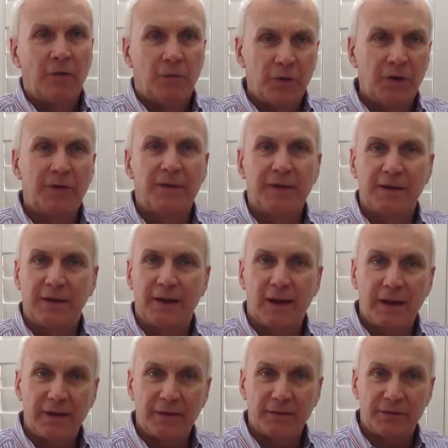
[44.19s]
really
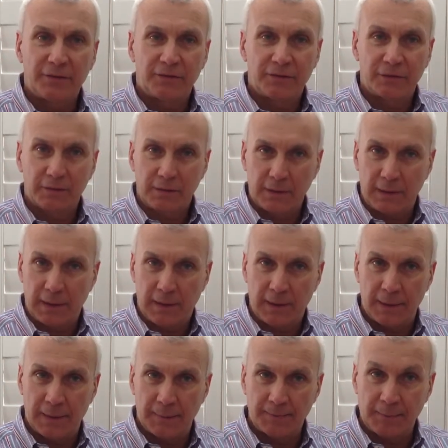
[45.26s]
nice
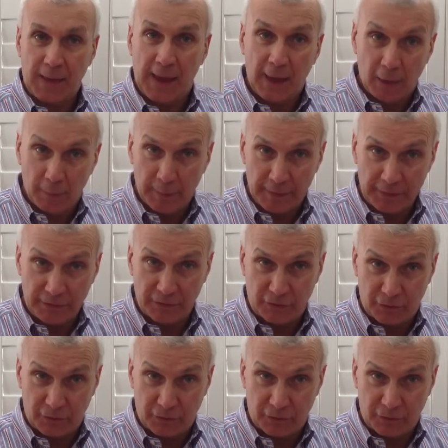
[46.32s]
helmets,